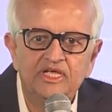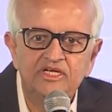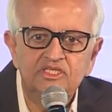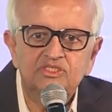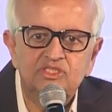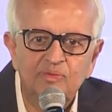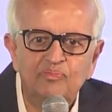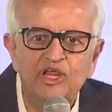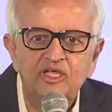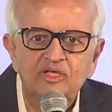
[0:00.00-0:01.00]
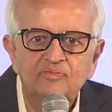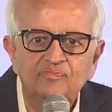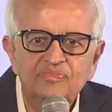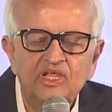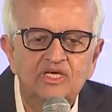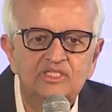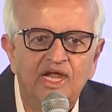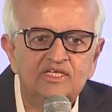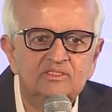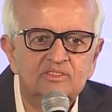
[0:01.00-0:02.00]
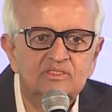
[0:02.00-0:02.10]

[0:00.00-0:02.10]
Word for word: It is simply that